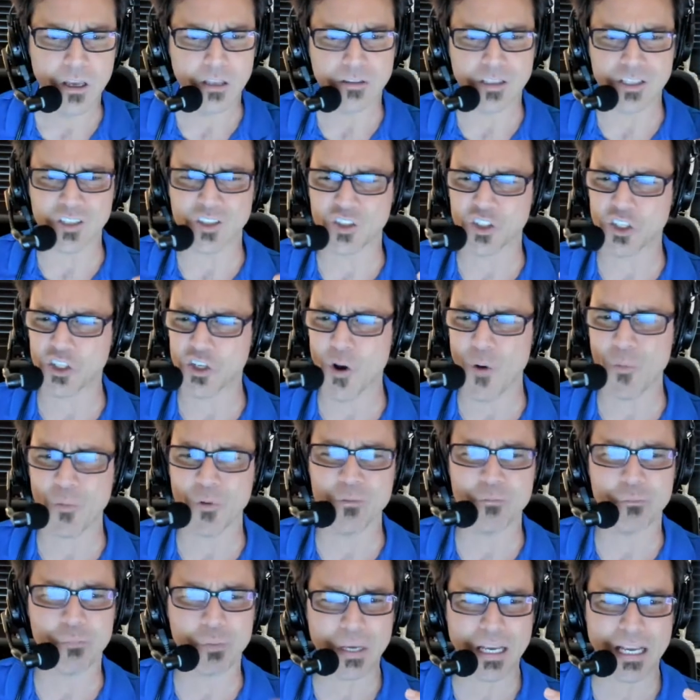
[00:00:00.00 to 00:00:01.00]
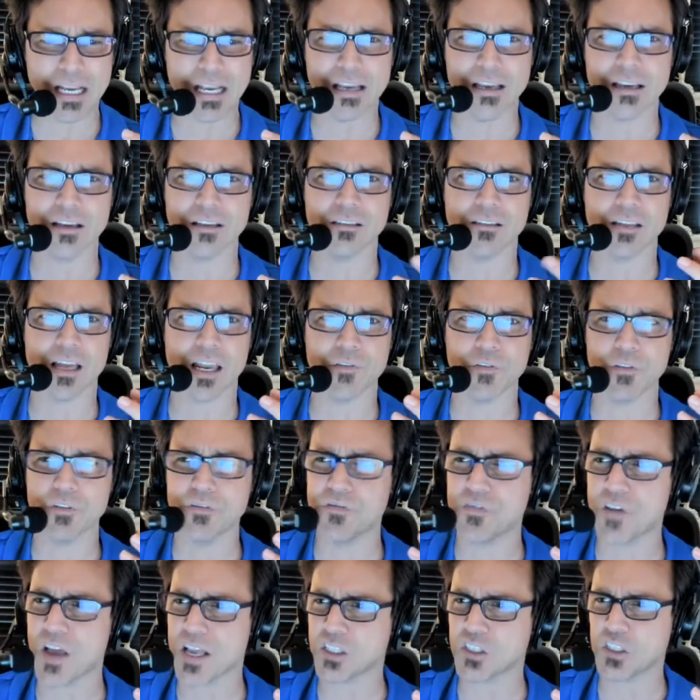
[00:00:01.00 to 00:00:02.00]
these human beings that have
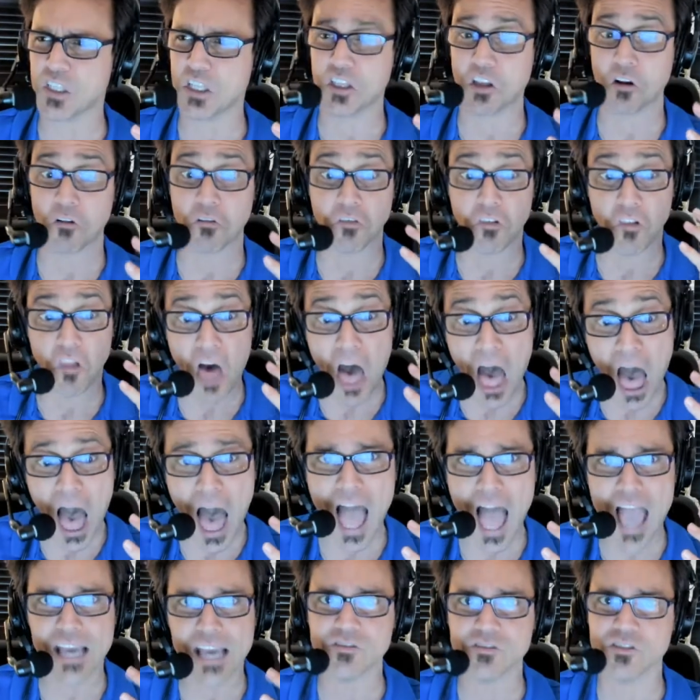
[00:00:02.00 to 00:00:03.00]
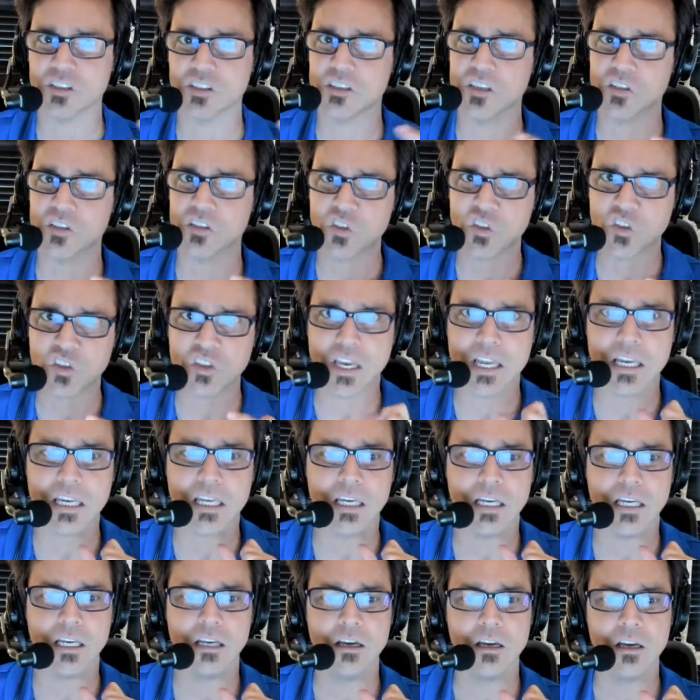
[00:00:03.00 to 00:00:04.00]
invested their lives in this
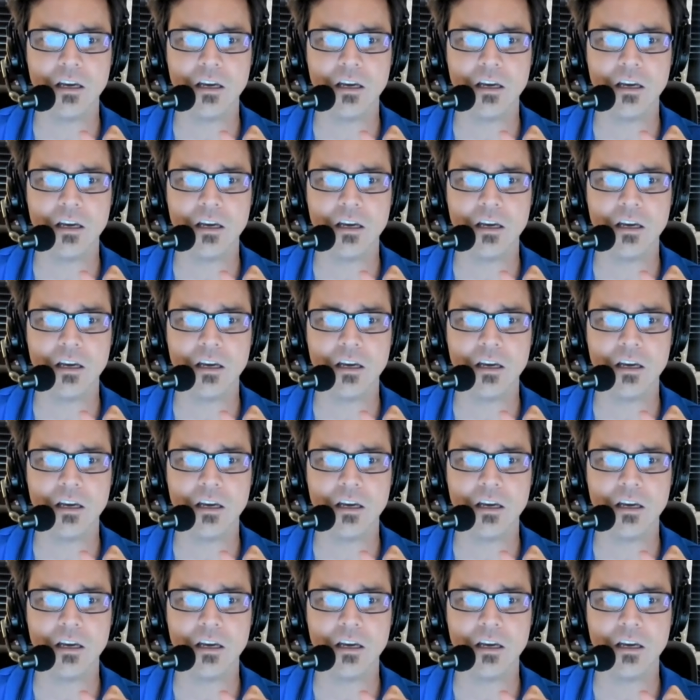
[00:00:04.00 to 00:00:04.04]
city